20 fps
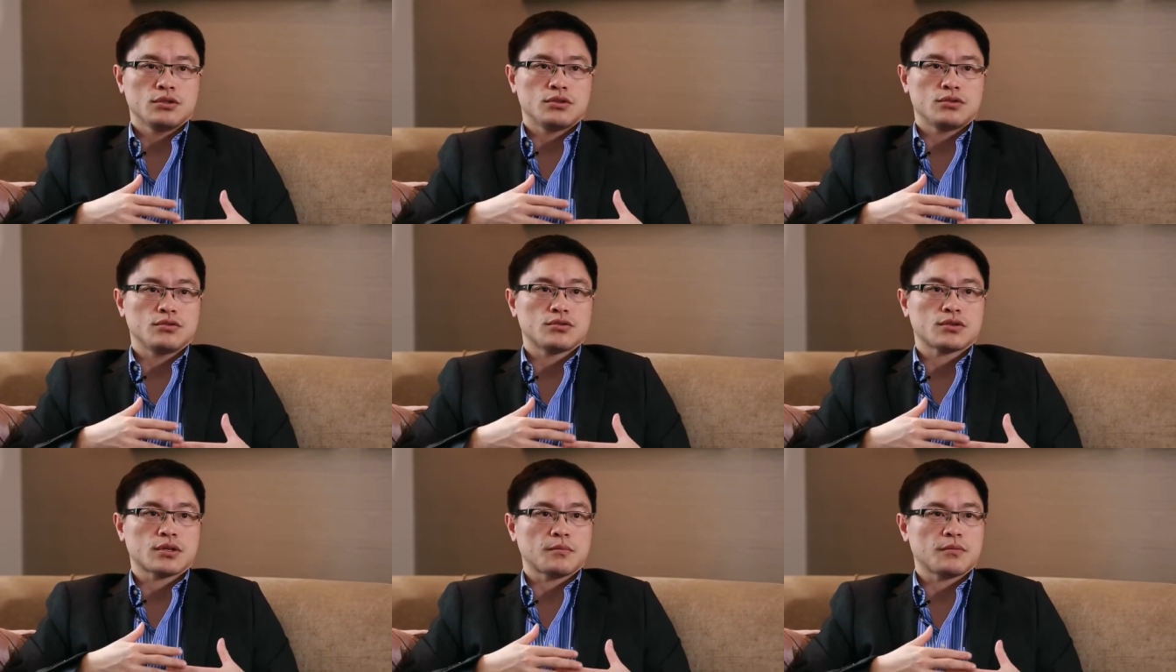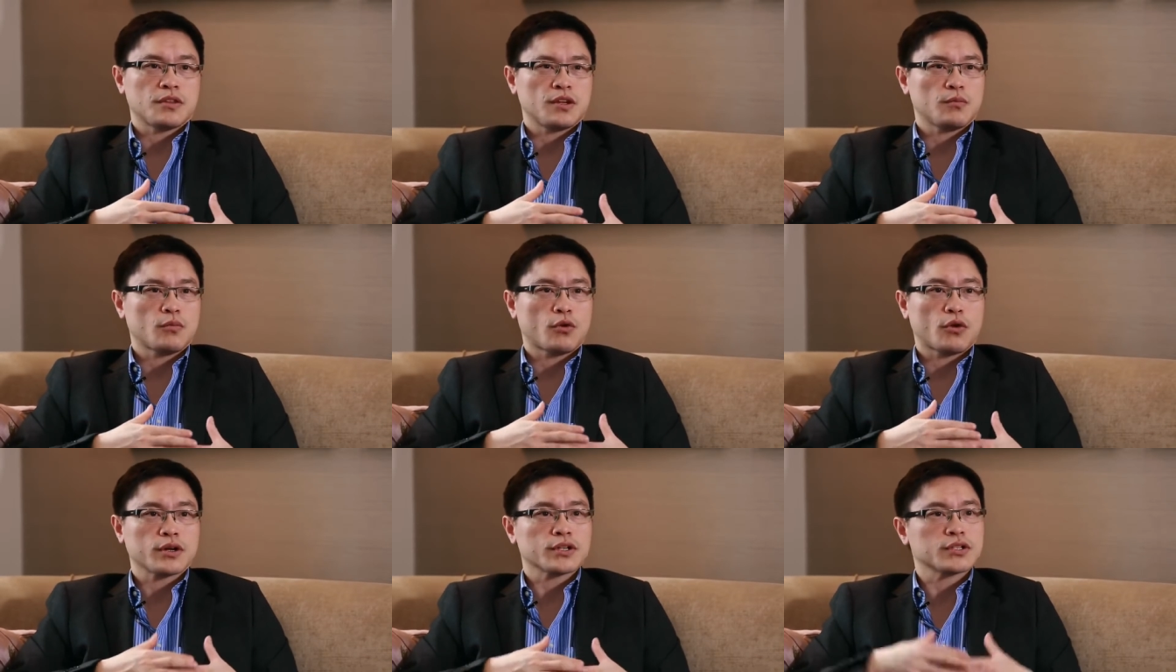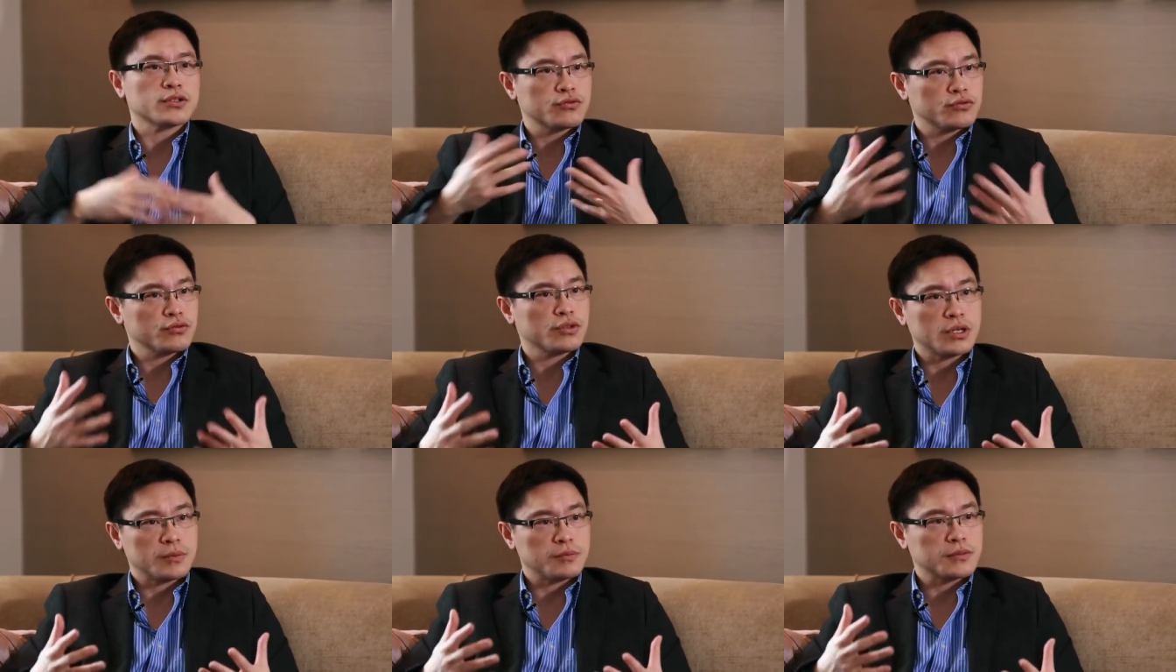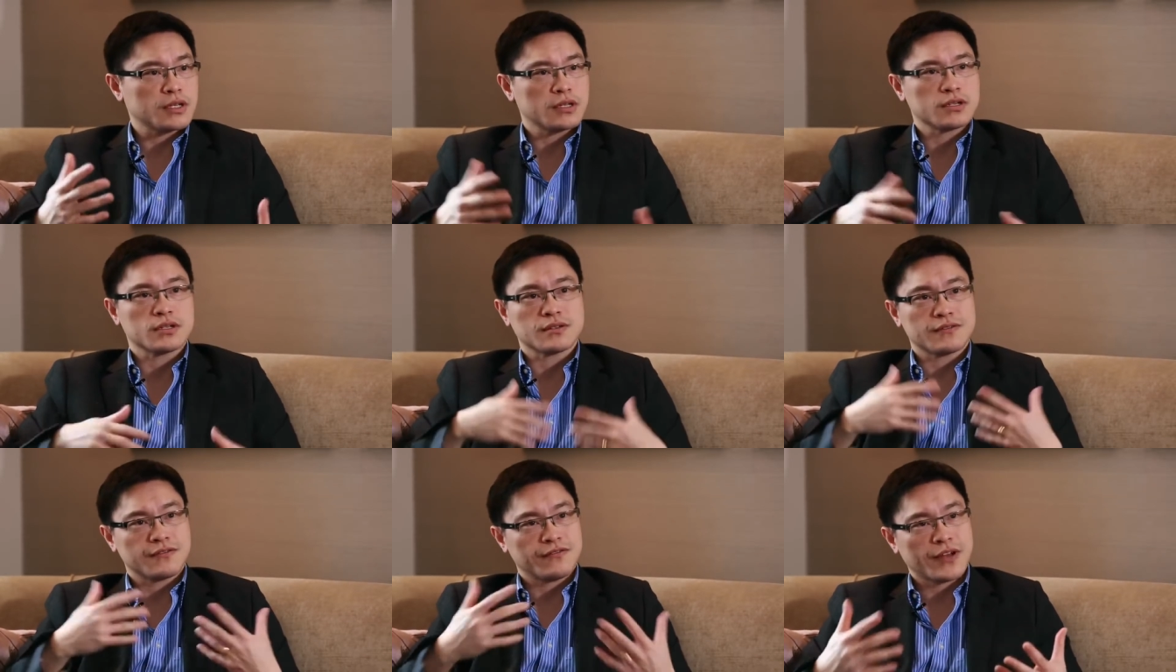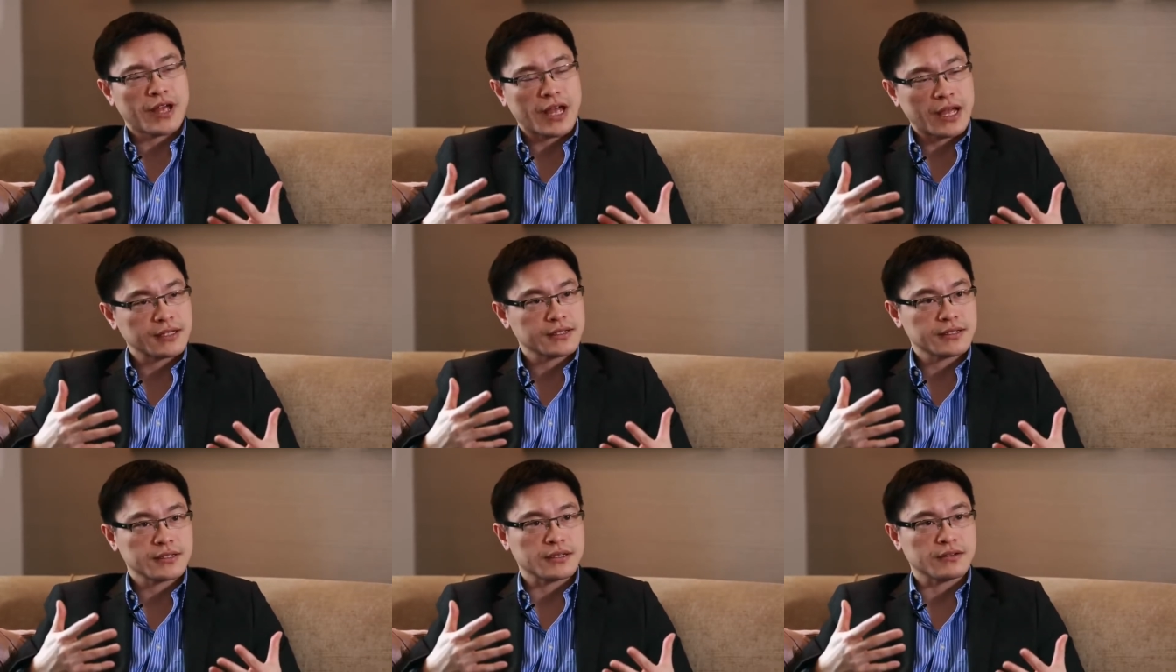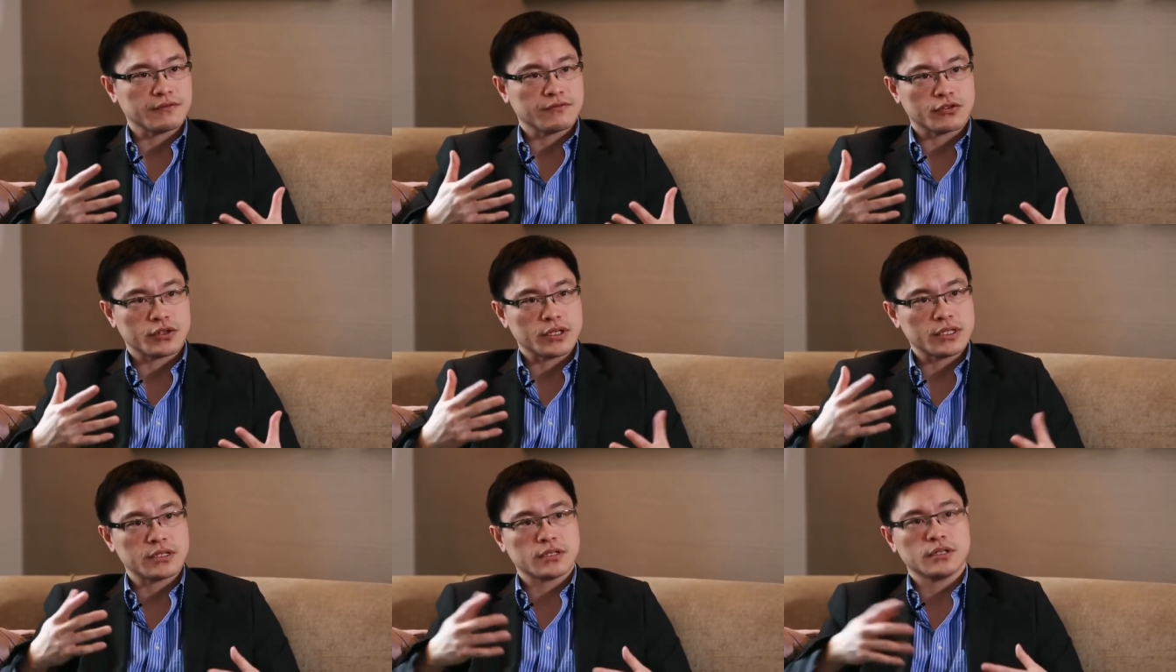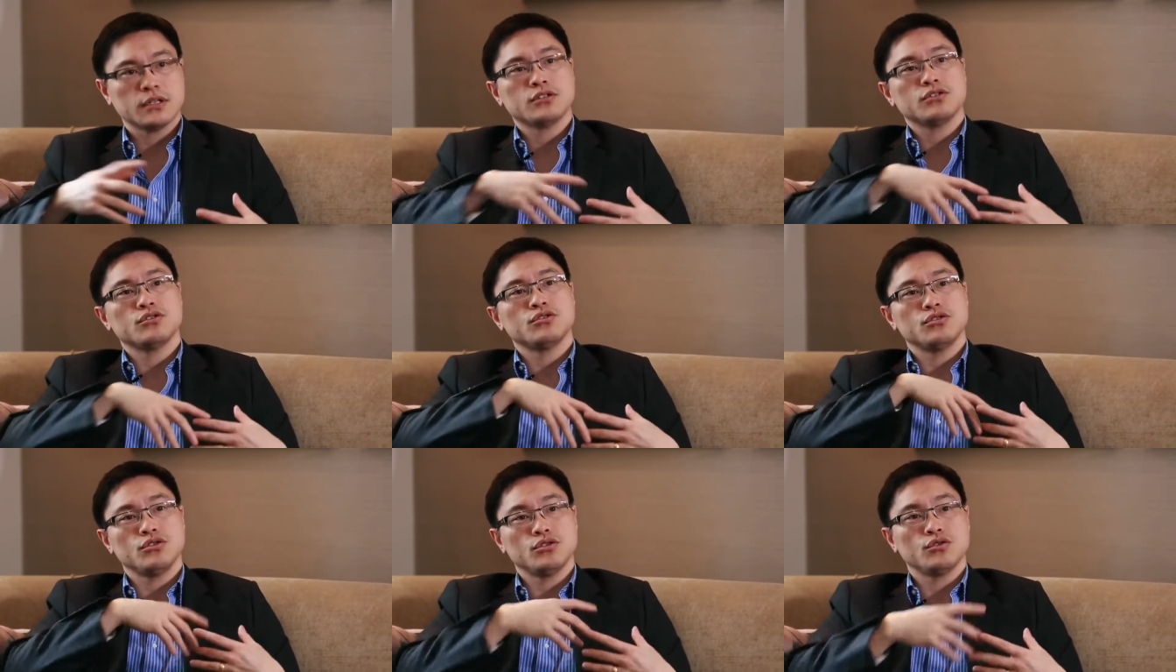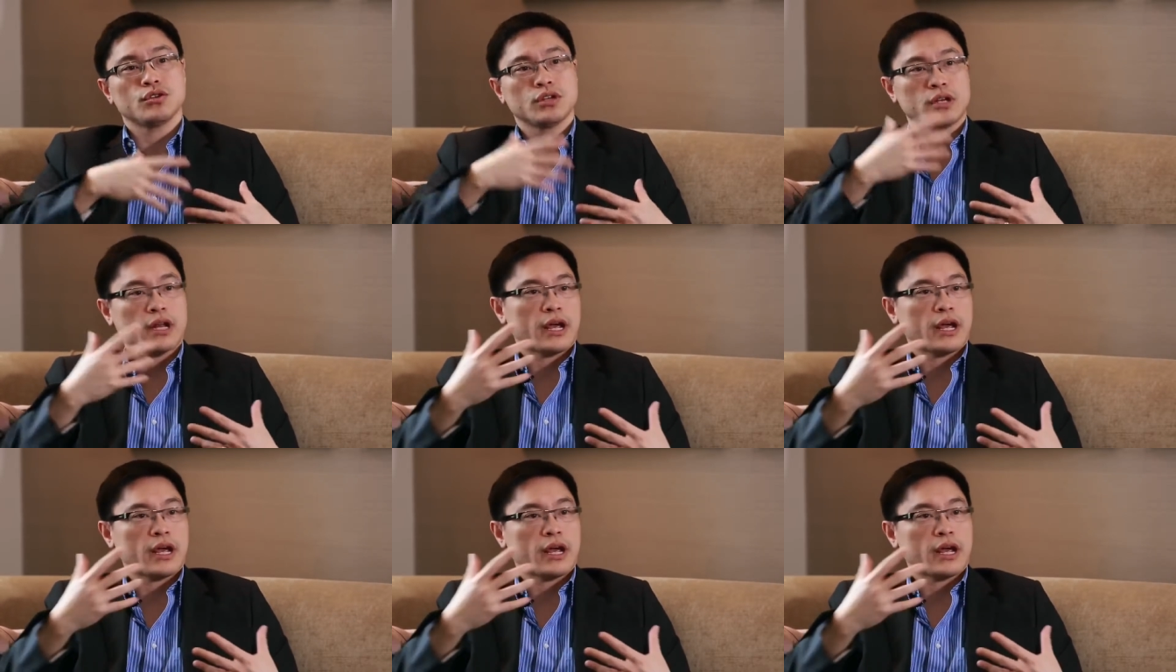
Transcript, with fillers: do something more extreme, such as fasting, for instance. You